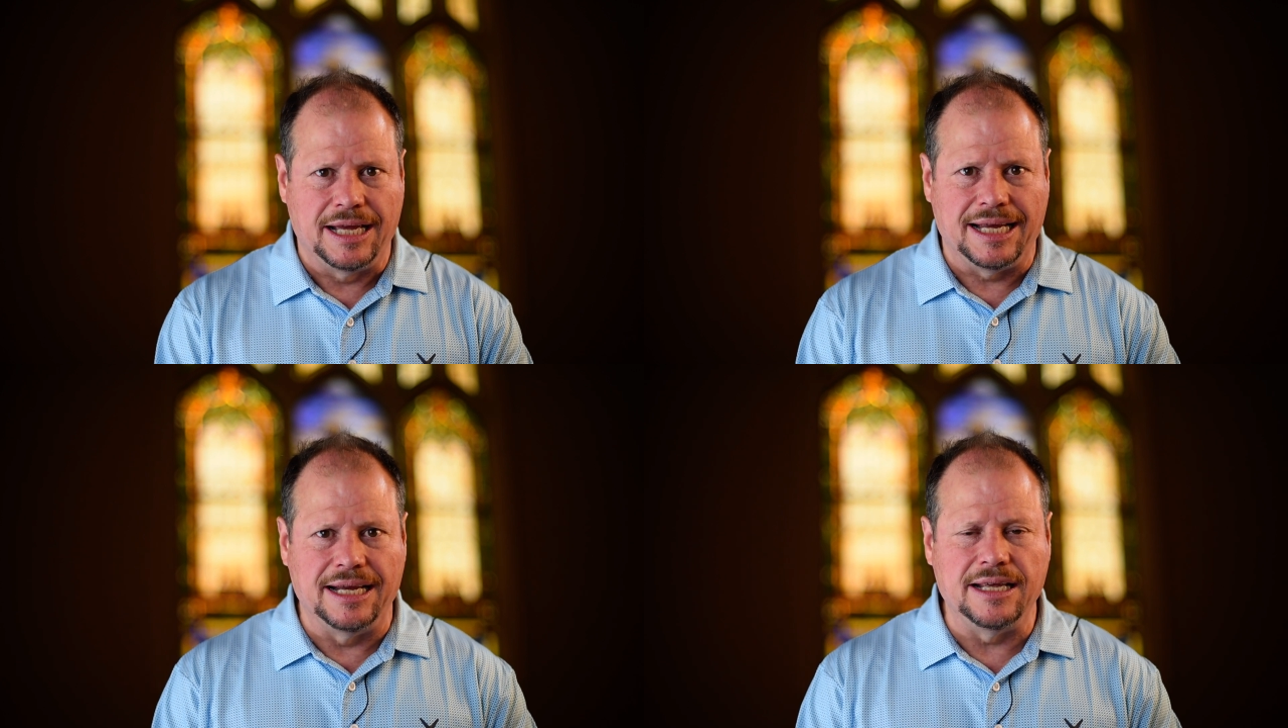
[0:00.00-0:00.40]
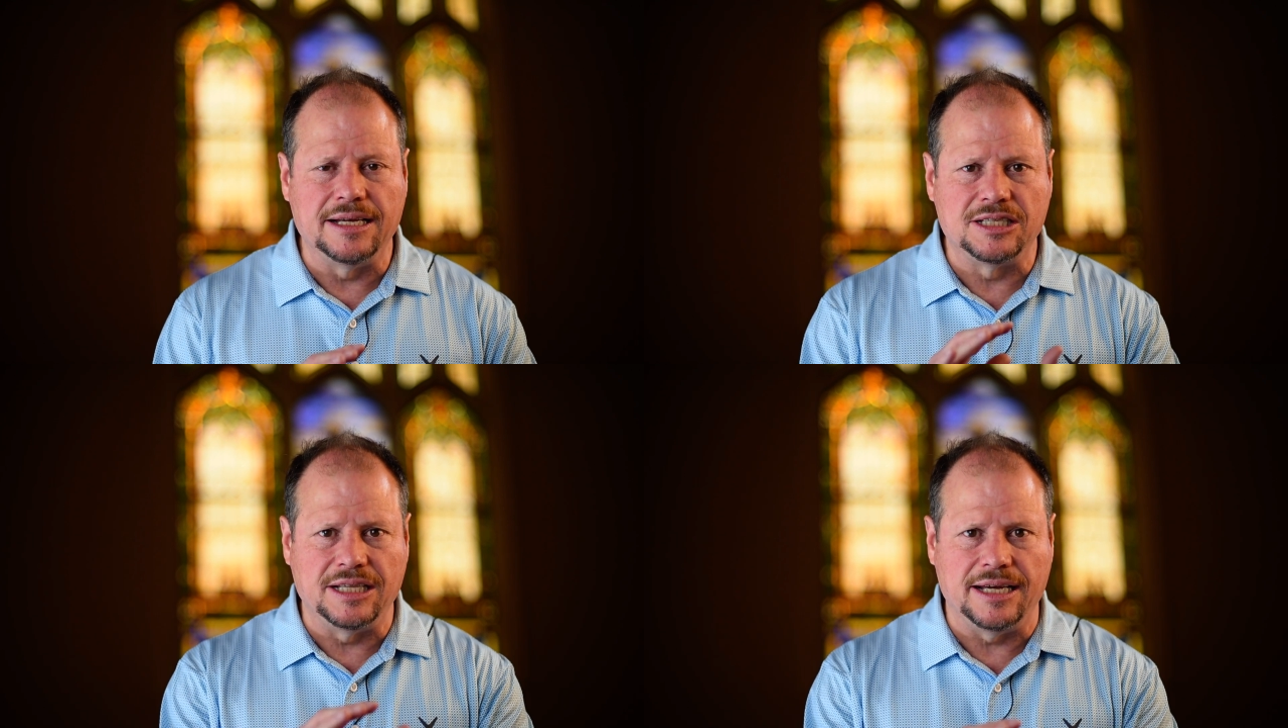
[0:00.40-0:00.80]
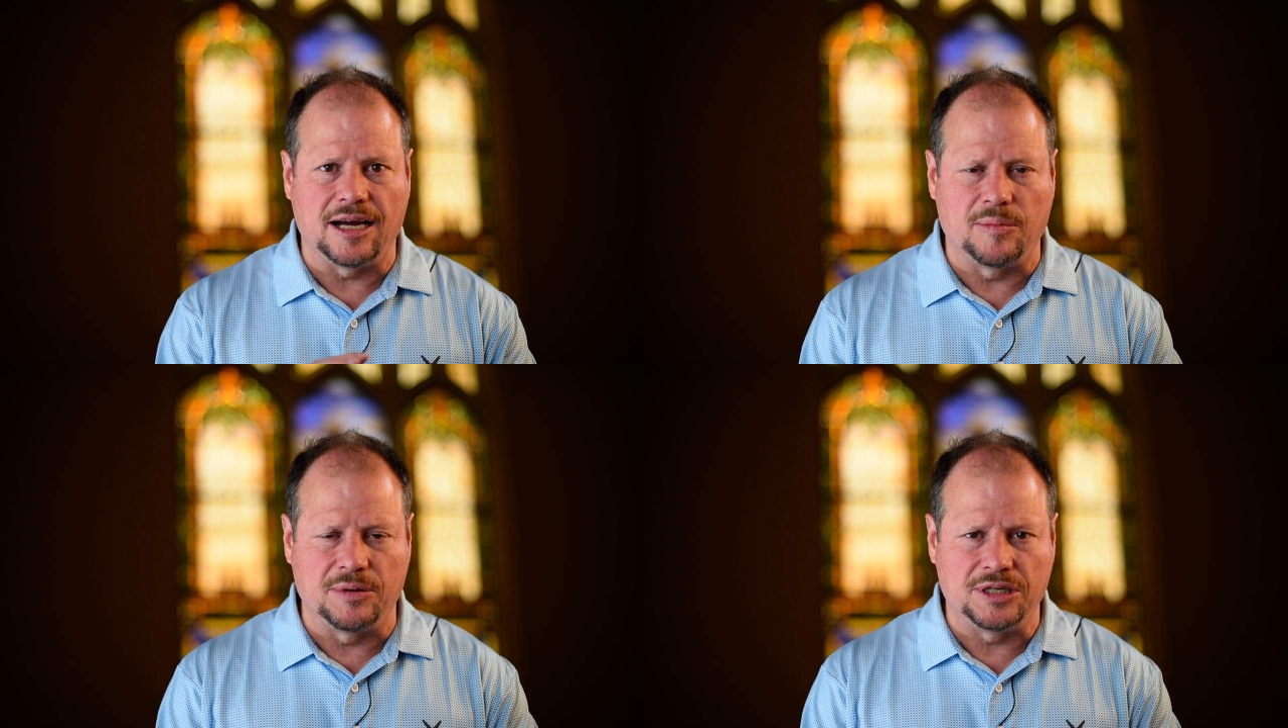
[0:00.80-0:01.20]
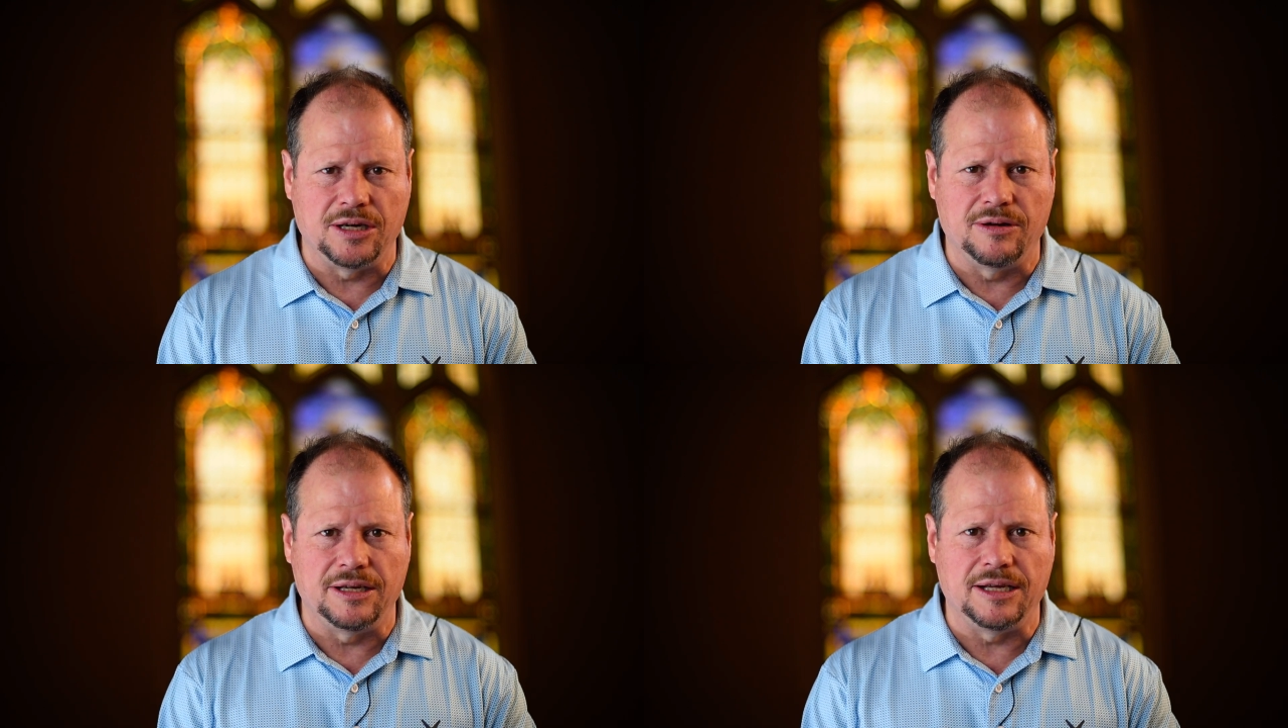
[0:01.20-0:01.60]
It is the
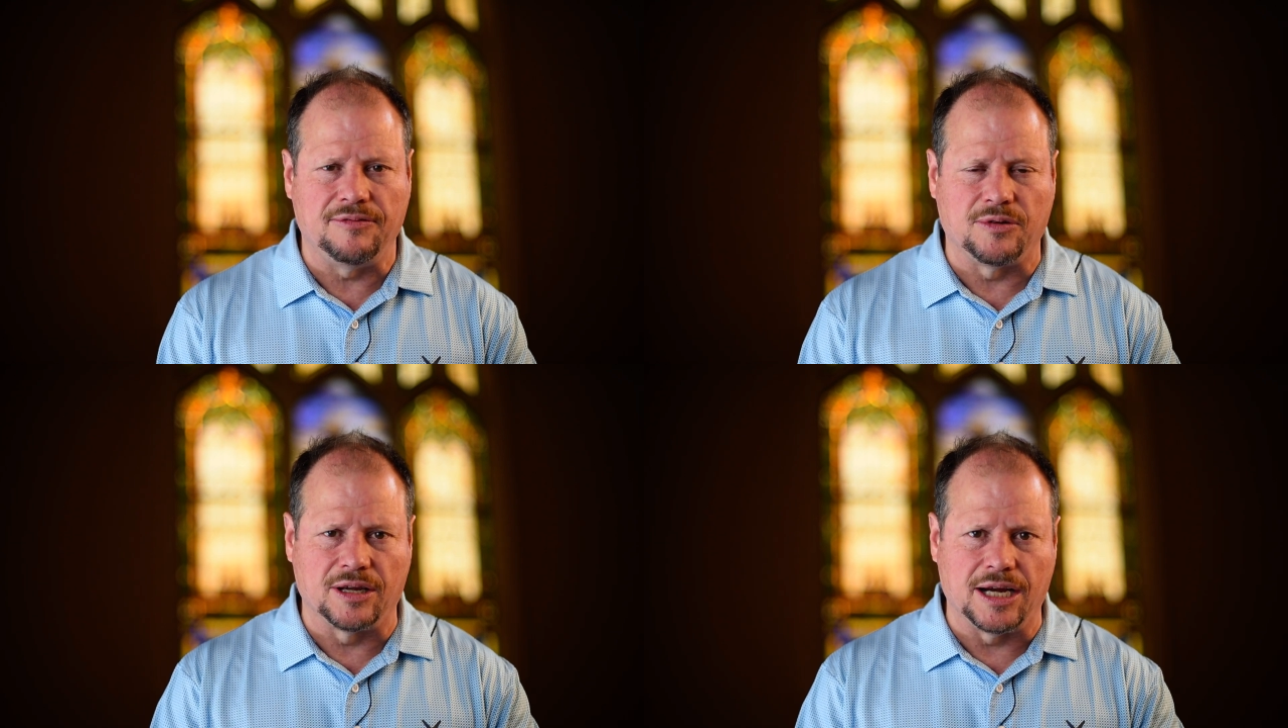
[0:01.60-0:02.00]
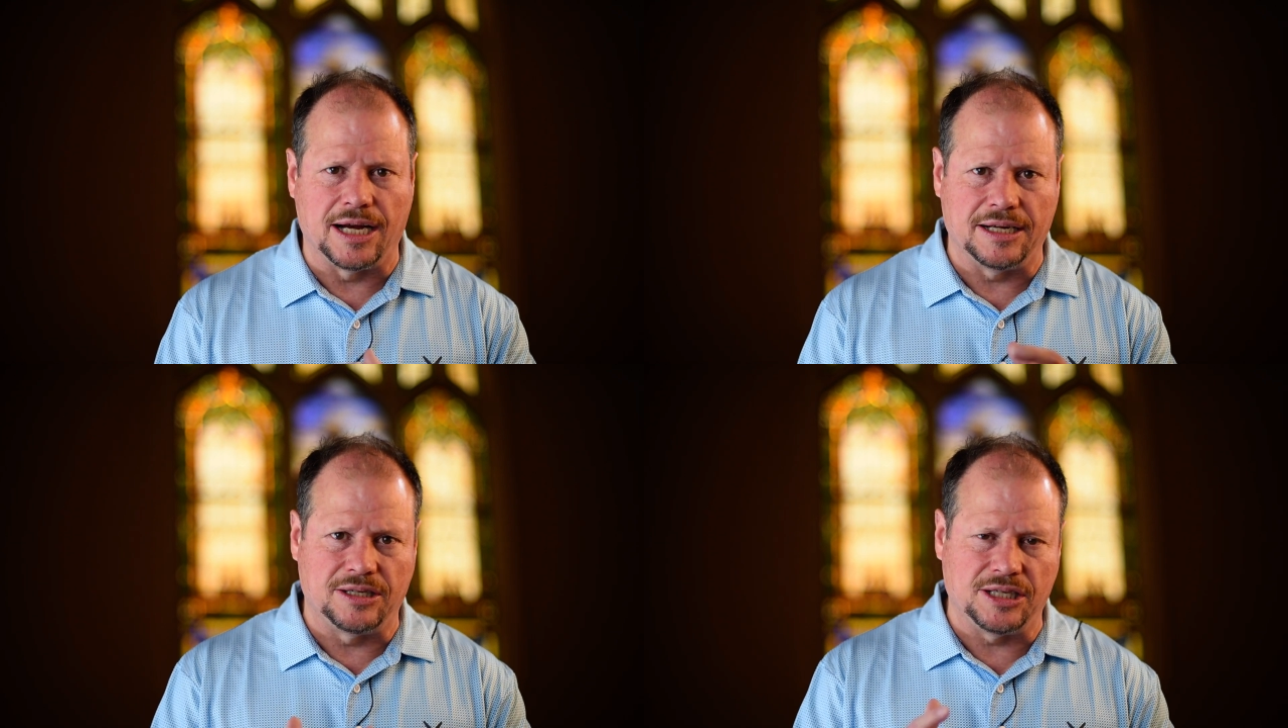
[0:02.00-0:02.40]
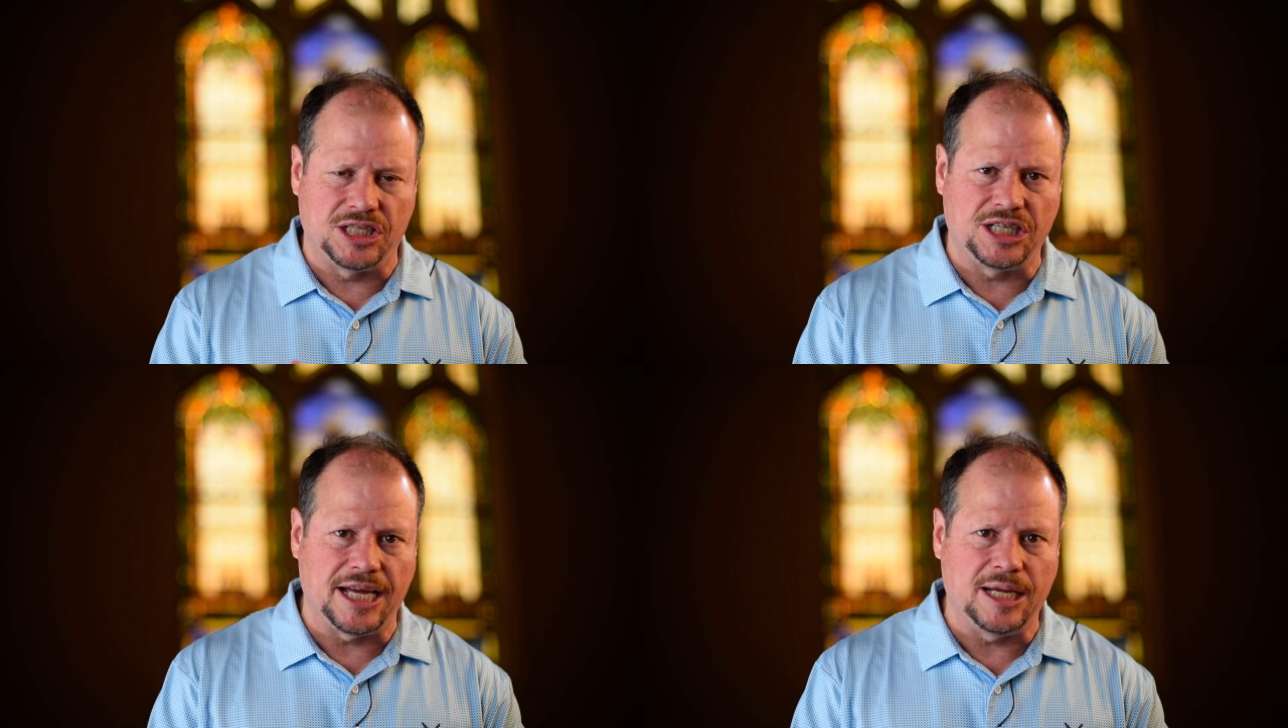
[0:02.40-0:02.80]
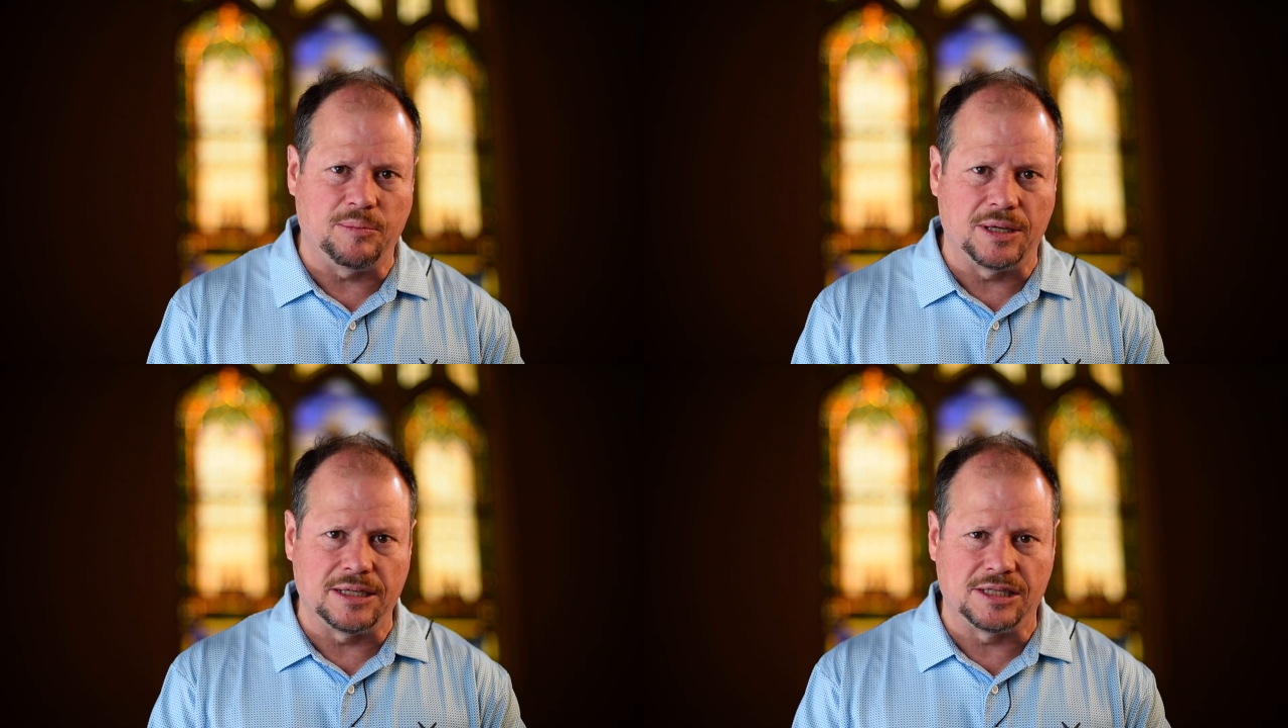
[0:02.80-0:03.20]
opportunity for God to
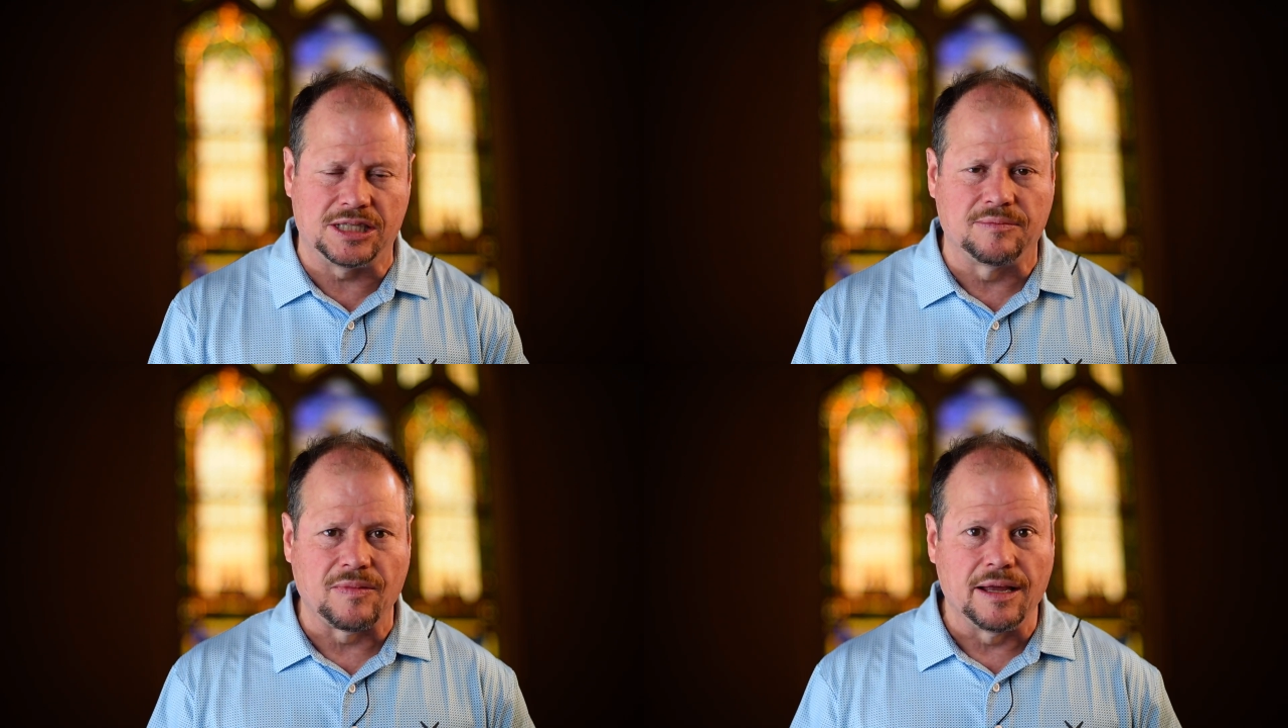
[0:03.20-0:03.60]
shape us